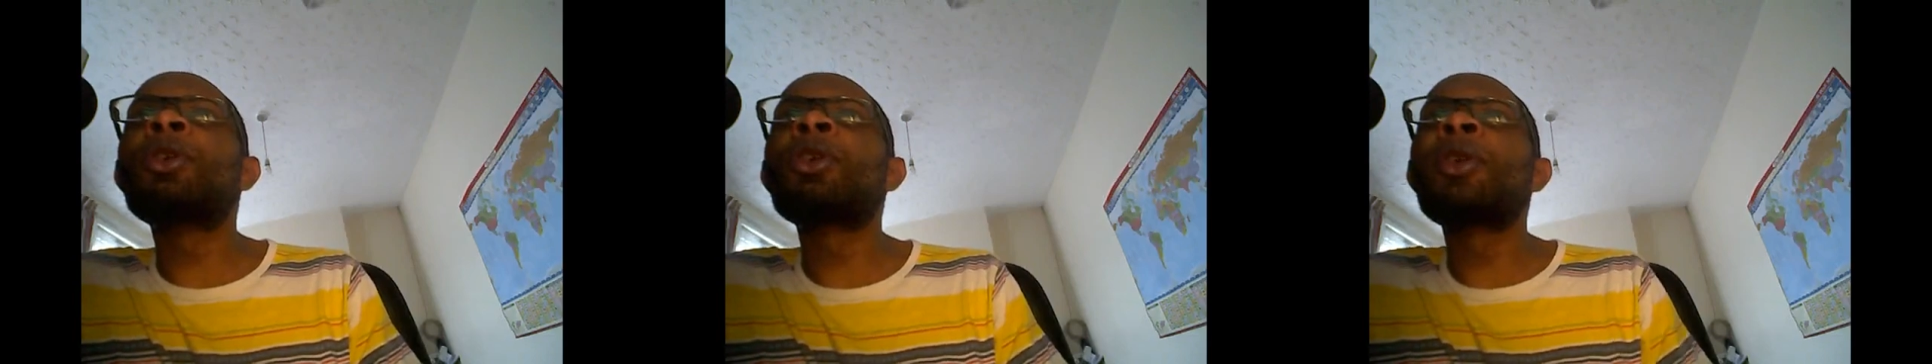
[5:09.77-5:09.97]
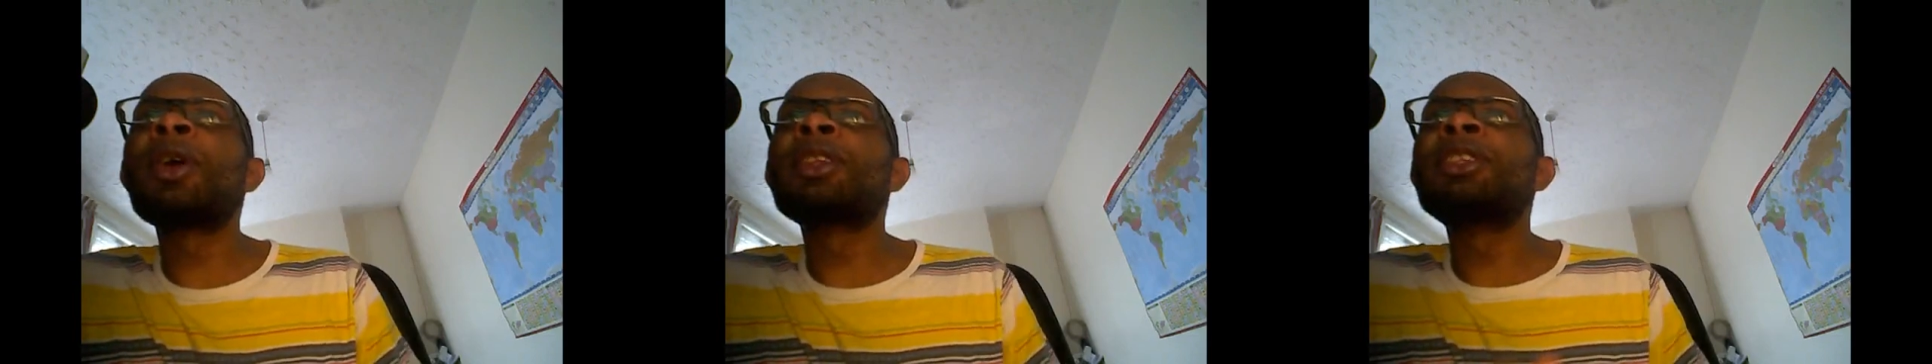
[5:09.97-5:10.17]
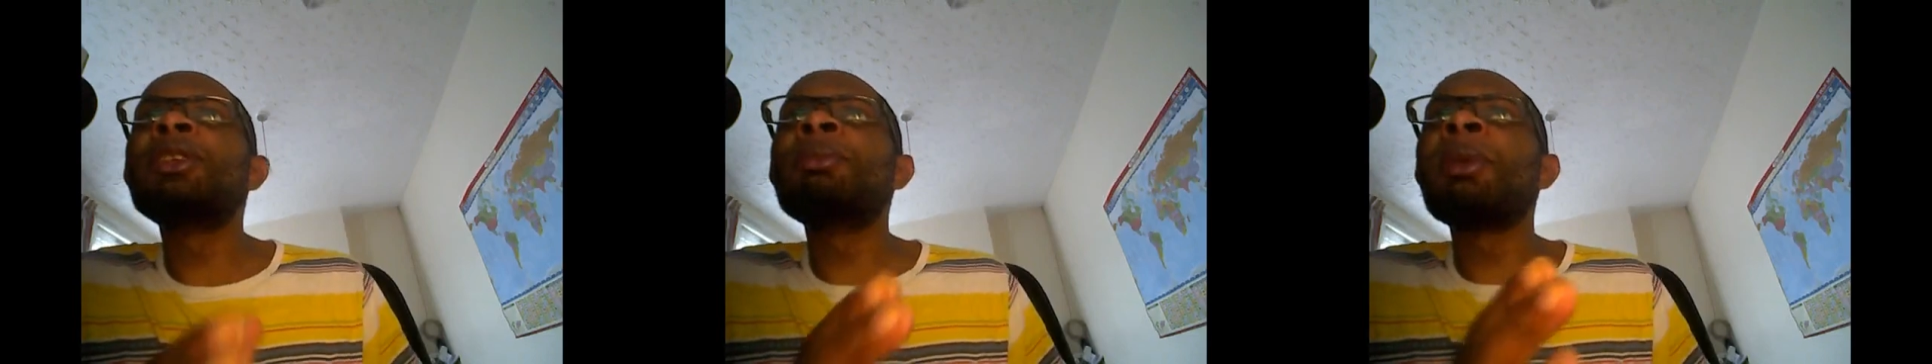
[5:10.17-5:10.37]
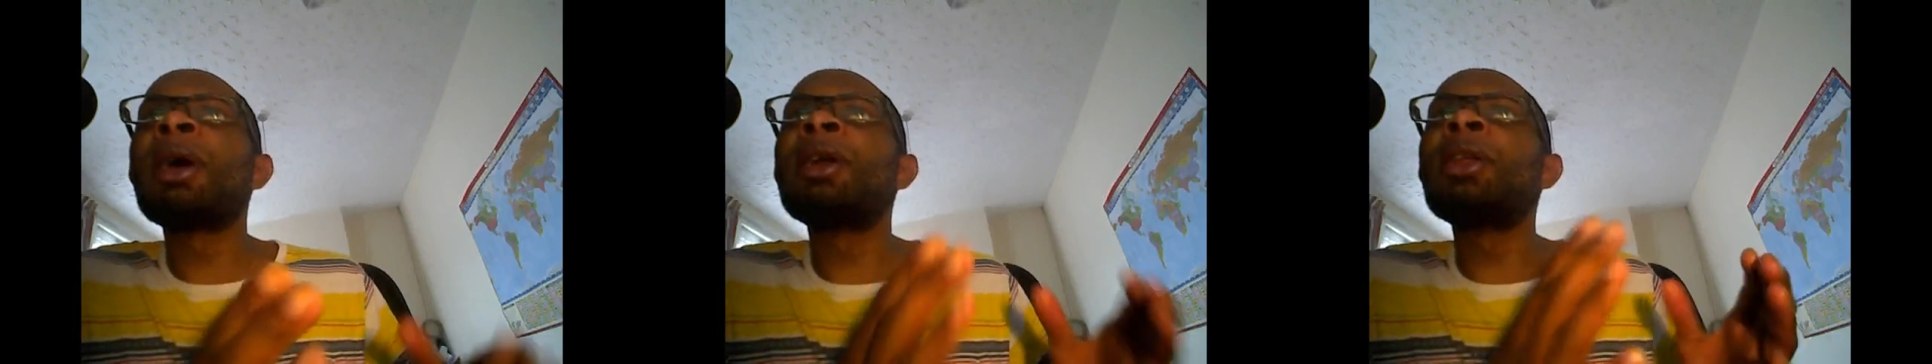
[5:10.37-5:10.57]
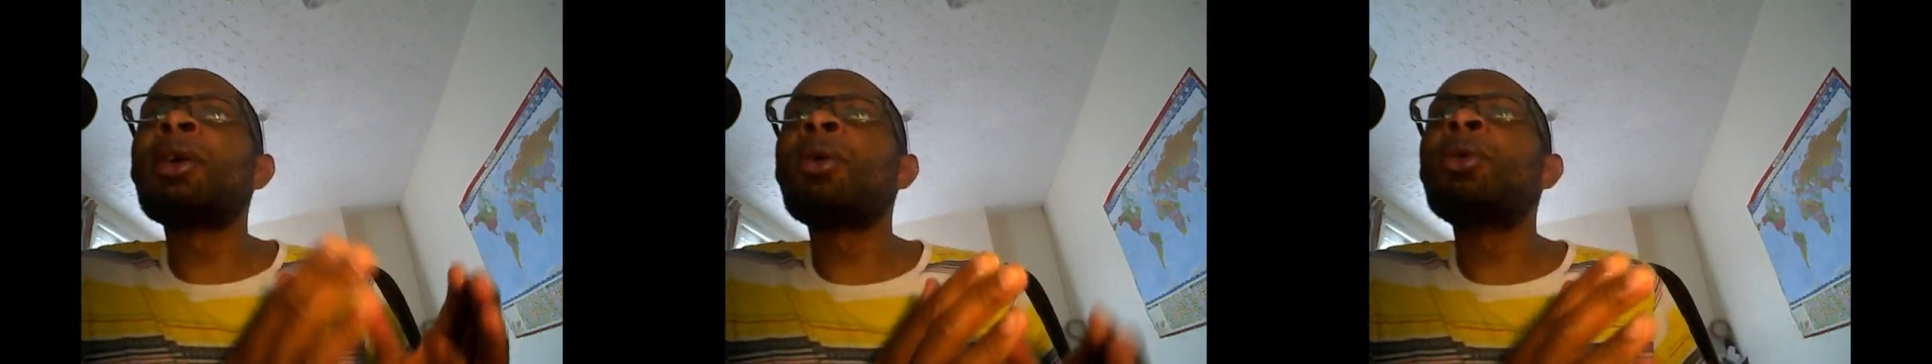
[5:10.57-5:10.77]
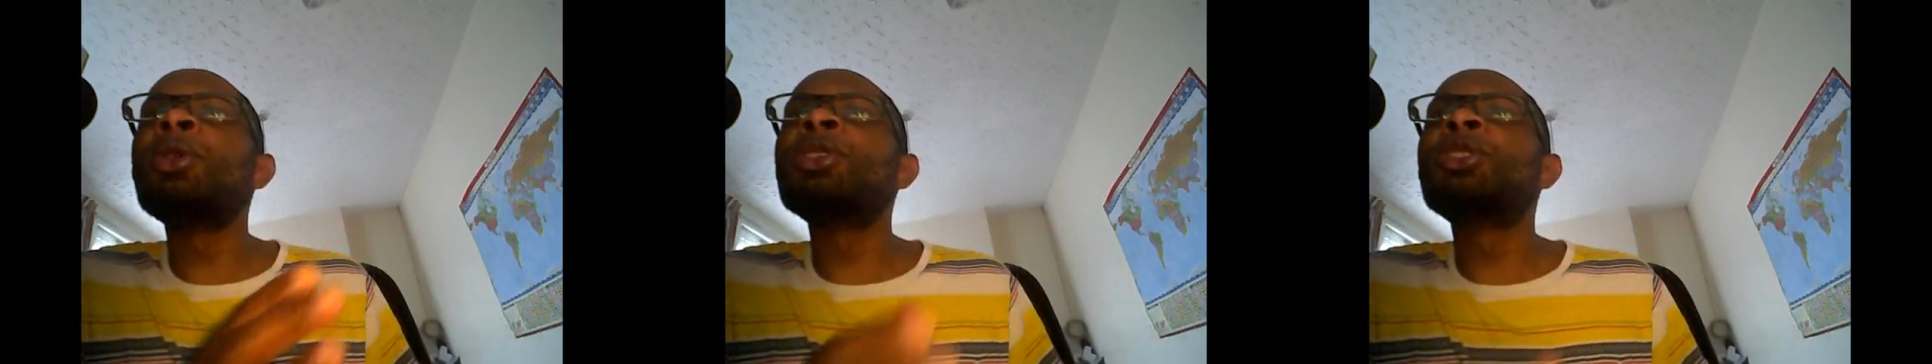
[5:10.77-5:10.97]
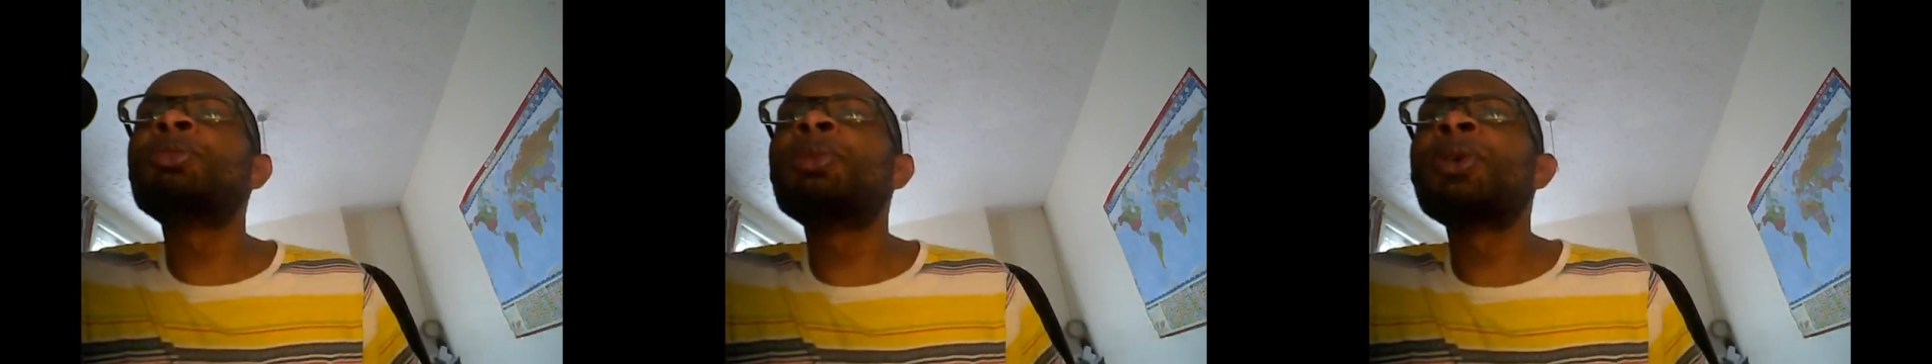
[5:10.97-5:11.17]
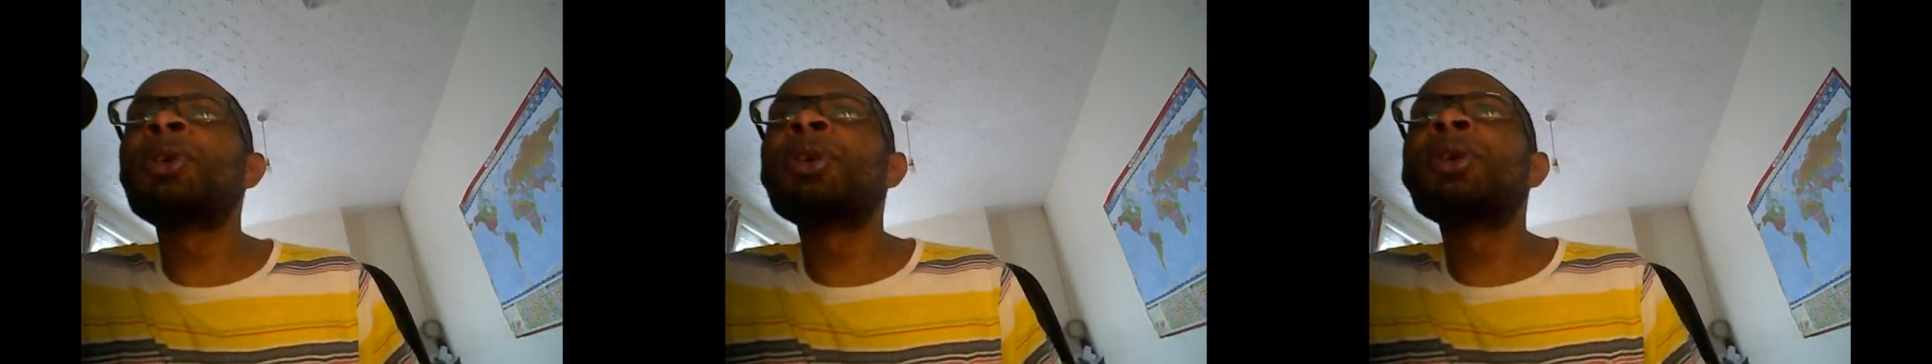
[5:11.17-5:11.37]
correct it by the Holy
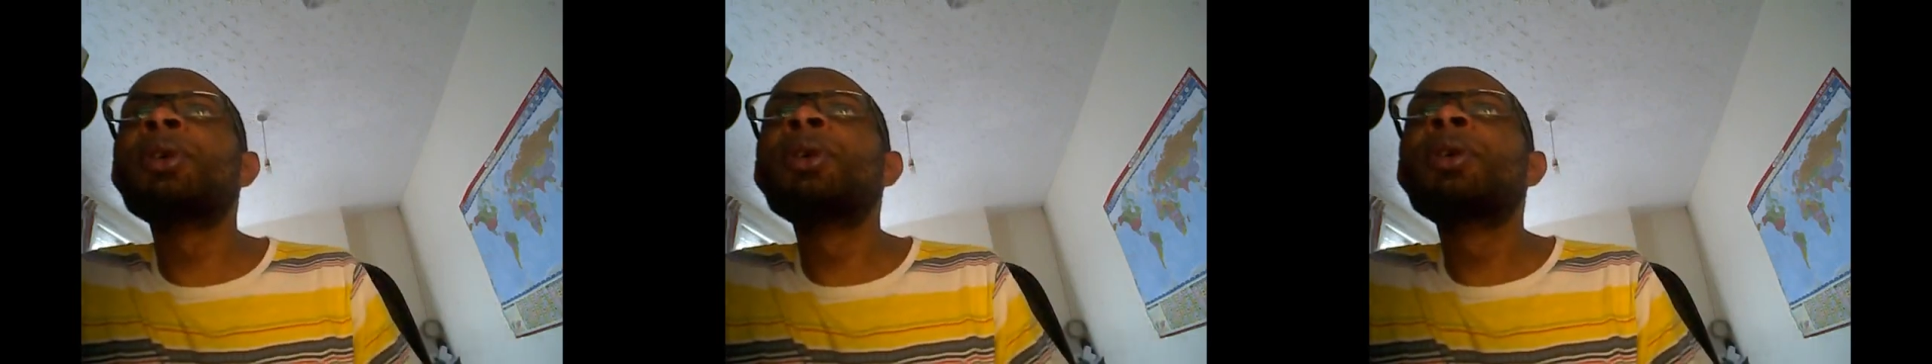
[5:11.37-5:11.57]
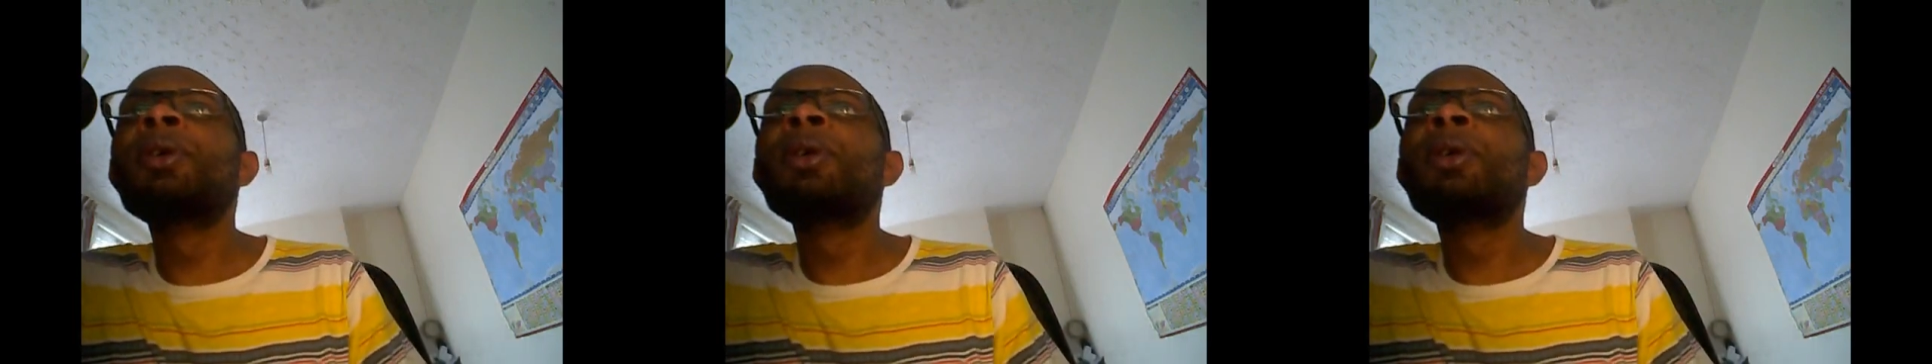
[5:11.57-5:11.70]
Spirit,